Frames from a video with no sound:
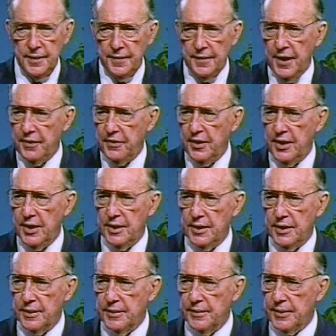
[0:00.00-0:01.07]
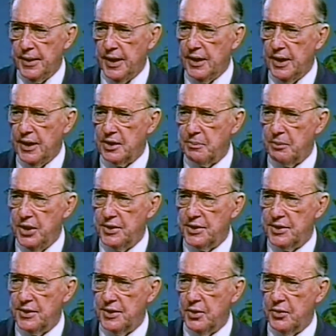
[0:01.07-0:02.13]
Nothing can
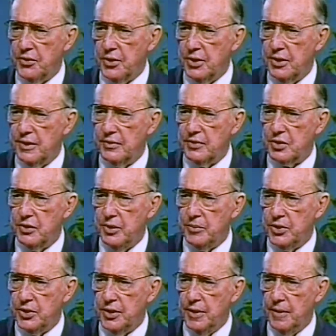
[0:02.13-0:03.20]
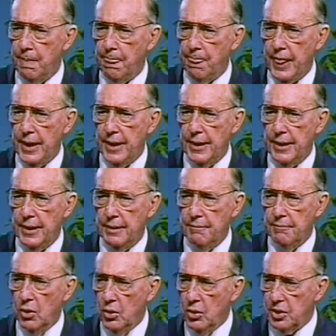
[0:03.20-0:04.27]
express the authority of scripture
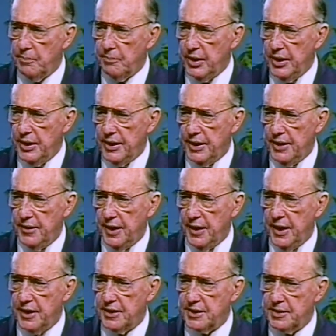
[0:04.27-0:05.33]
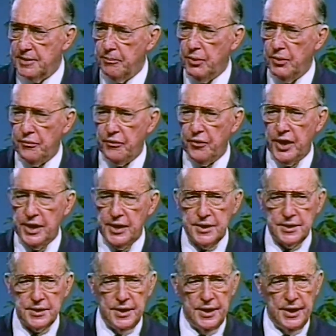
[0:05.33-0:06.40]
more completely than that simple
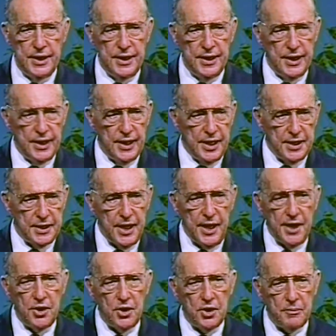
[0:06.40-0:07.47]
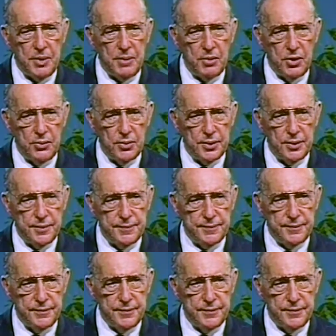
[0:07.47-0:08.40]
phrase, it cannot be broken.